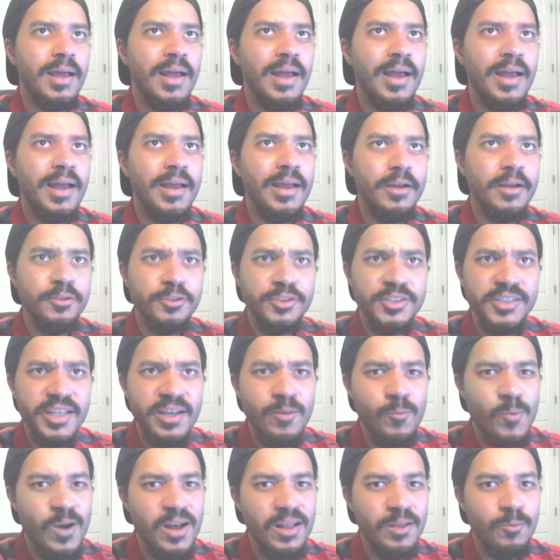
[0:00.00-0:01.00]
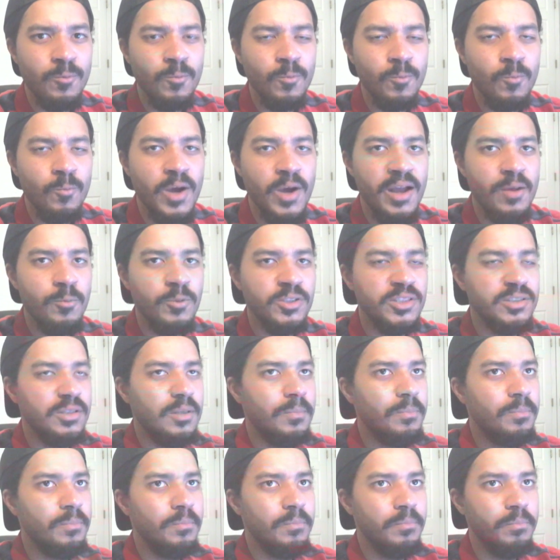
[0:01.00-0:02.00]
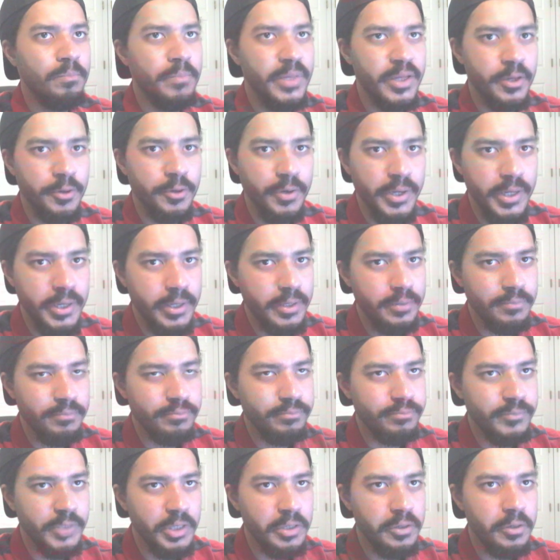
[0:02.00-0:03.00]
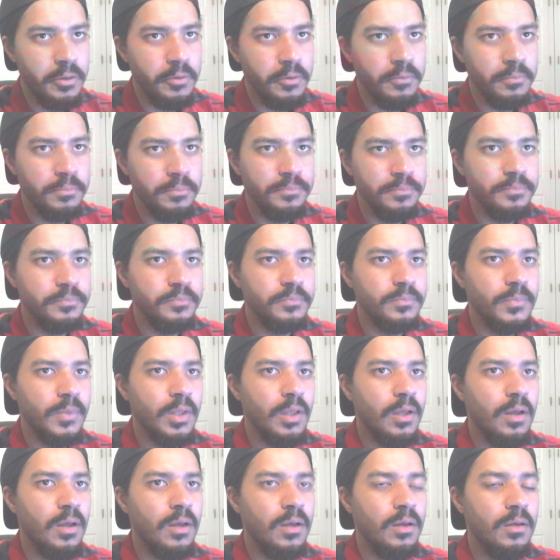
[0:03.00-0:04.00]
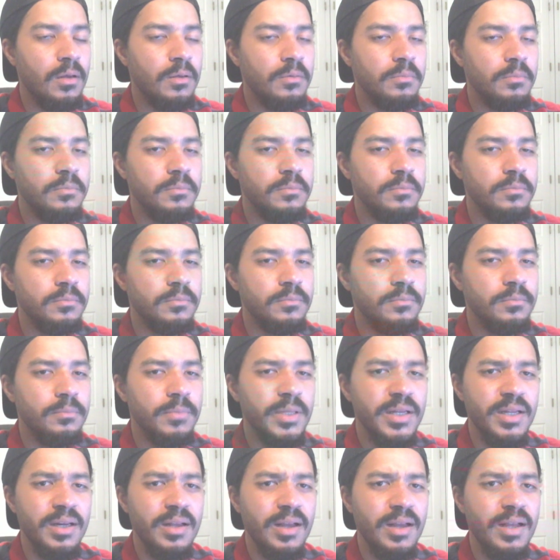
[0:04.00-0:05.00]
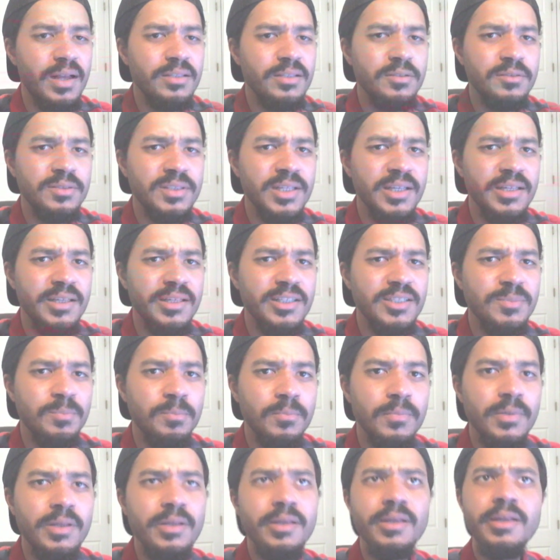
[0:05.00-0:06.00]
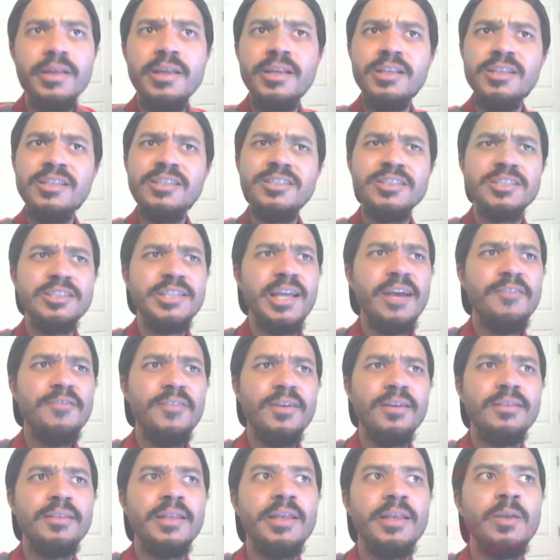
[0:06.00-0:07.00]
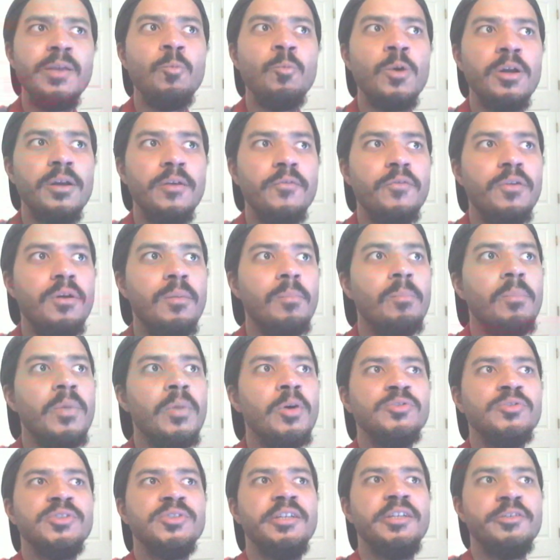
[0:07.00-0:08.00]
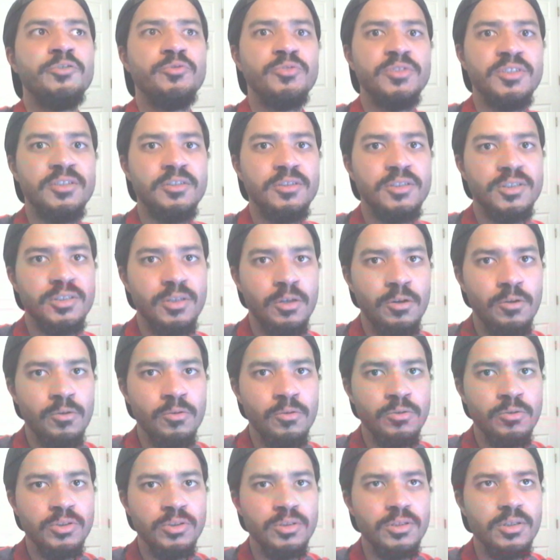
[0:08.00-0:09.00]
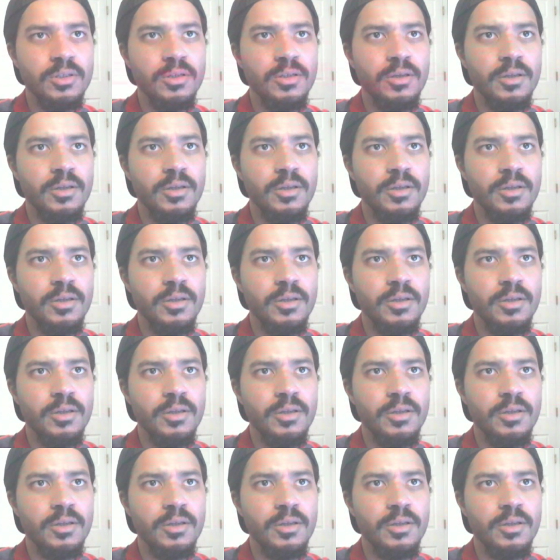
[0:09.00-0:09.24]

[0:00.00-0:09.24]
I understand why it wasn't a bigger hit, you know. But I do think it is definitely one of her most interesting songs.